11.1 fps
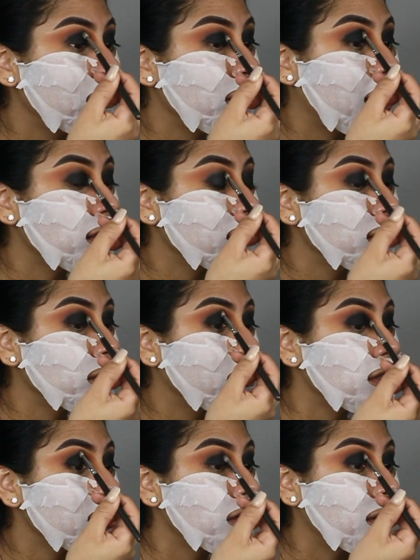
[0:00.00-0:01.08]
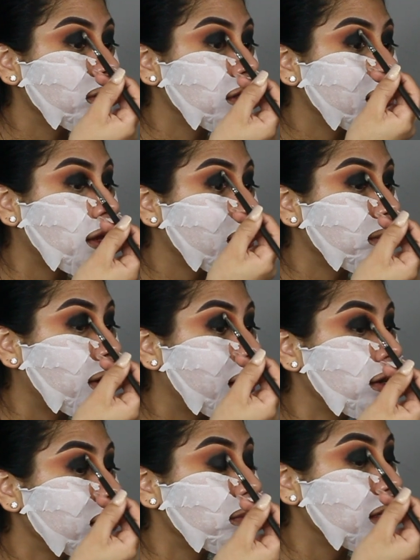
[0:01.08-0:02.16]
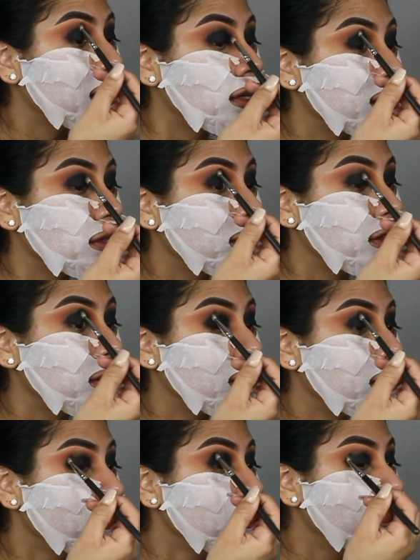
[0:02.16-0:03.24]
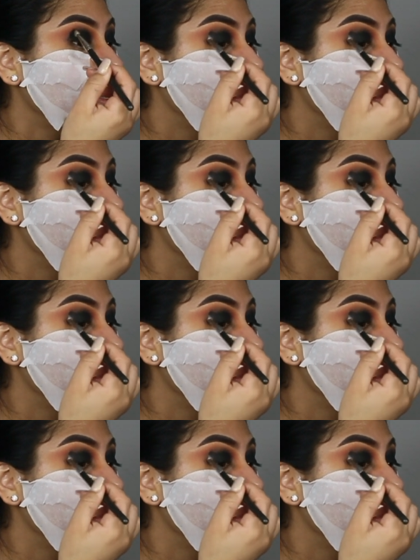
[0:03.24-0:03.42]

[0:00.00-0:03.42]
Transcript: You actually don't want to start off with a lot of product, because if you do,